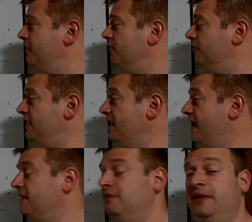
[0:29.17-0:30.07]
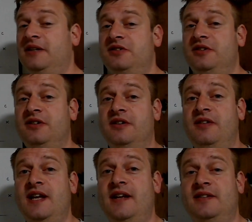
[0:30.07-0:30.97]
we had to make sure
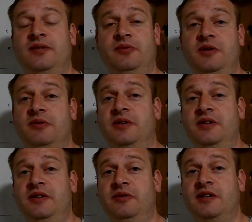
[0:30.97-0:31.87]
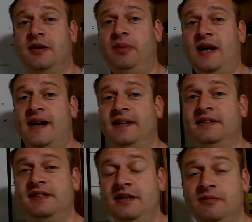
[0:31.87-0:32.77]
that we were good with our blocking
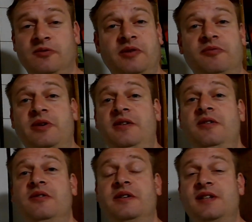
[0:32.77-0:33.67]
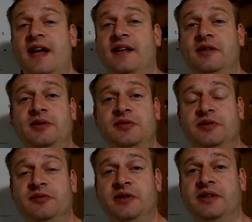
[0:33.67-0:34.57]
scheme and we knew exactly which one
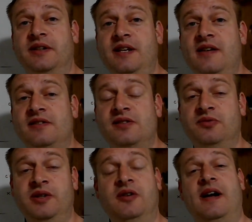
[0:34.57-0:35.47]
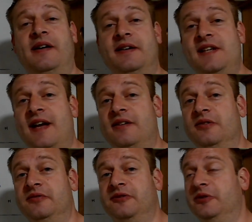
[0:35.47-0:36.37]
we were going to get, so we know how to attack
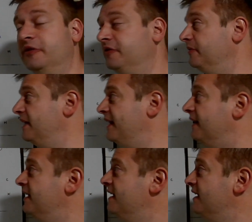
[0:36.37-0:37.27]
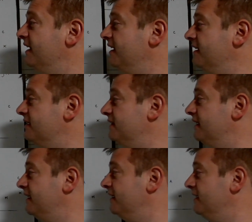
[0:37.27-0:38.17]
going forward from there. And
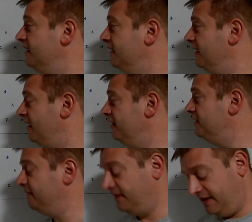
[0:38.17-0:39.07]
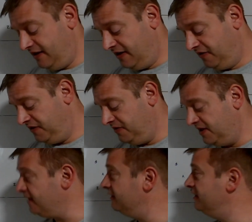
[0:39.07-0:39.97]
ultimately, if you
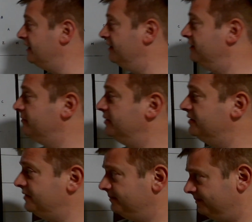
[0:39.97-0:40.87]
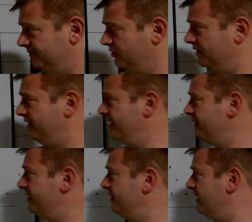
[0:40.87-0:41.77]
take a look at the numbers, when
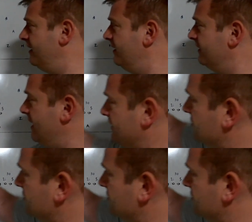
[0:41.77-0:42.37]
they're got the